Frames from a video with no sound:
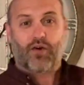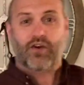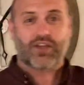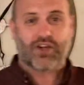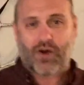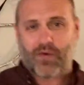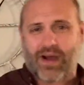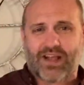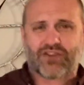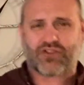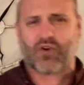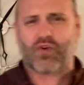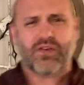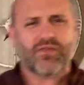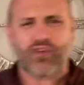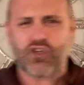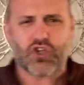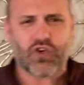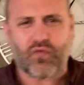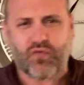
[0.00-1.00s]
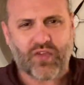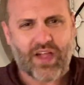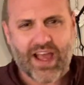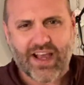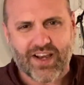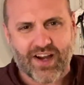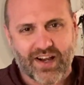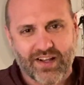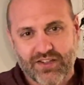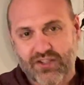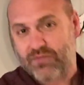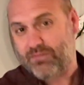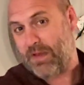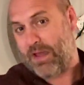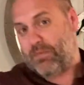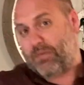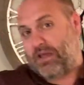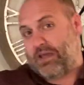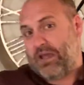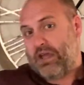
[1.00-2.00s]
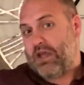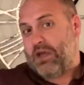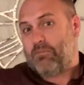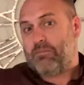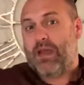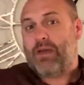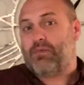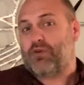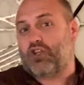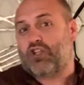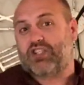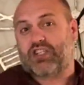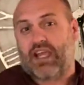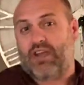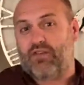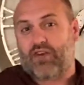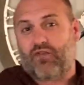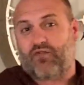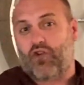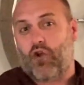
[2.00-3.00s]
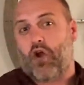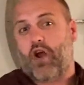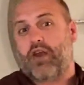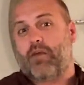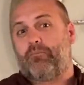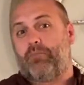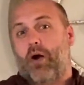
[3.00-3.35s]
Or you know what? Don't even shoot flare guns. Maybe just save it if you're on a